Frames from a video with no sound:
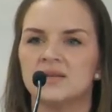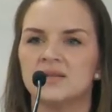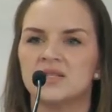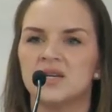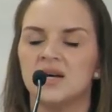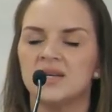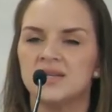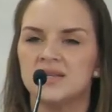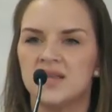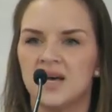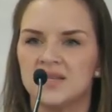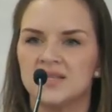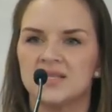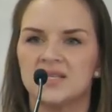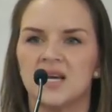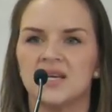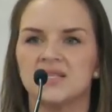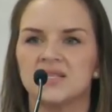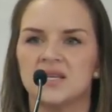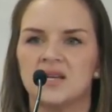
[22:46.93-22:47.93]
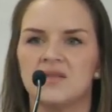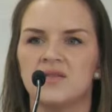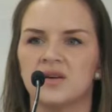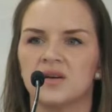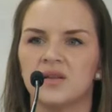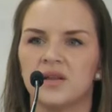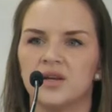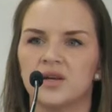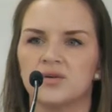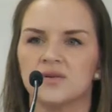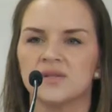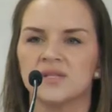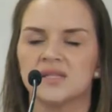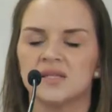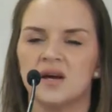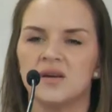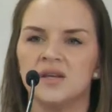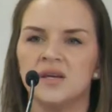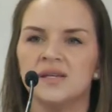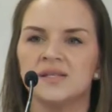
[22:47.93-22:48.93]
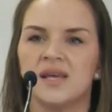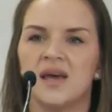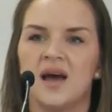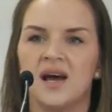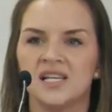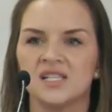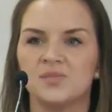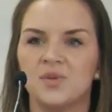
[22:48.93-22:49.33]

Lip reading: tested in the clinical studies has